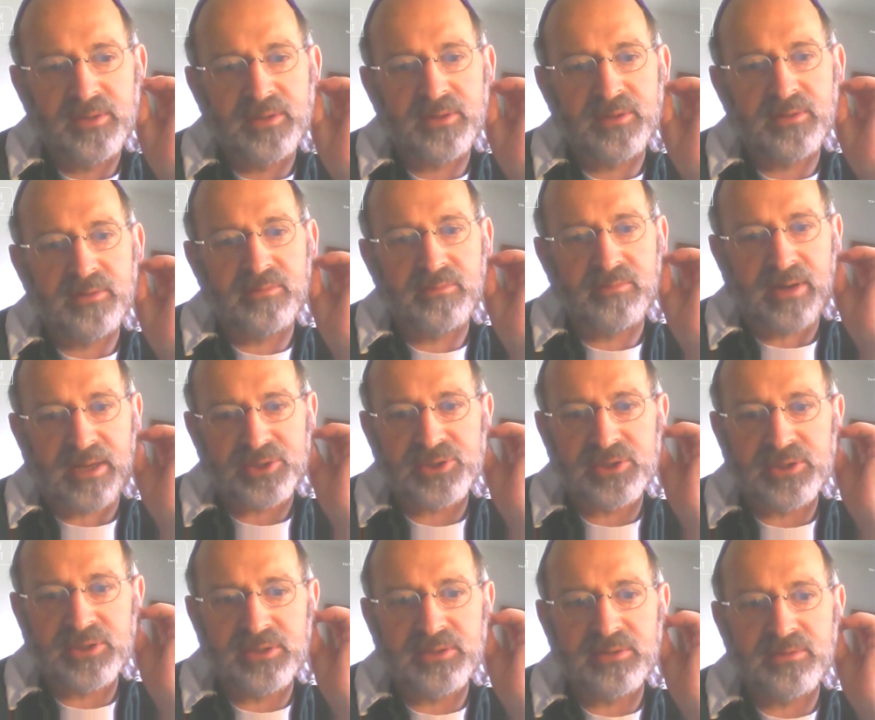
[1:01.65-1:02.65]
and
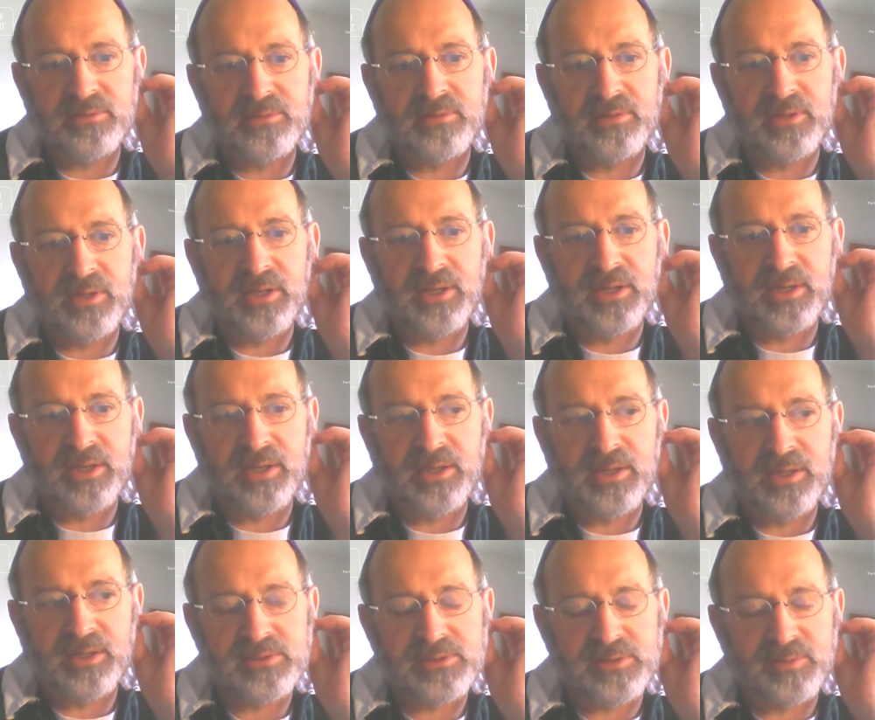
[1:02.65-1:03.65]
Rashi
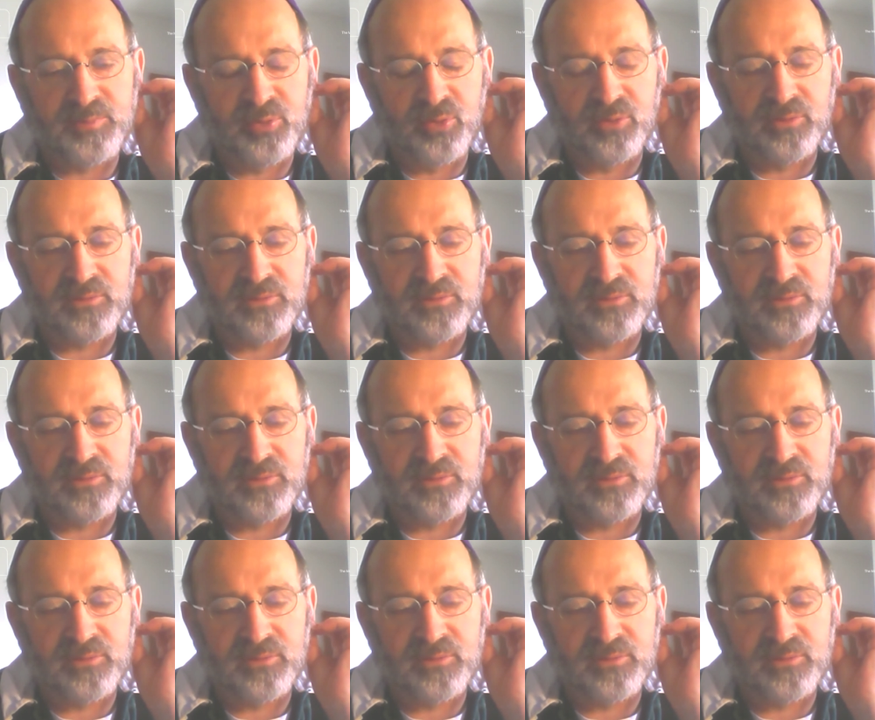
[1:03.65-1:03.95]
supports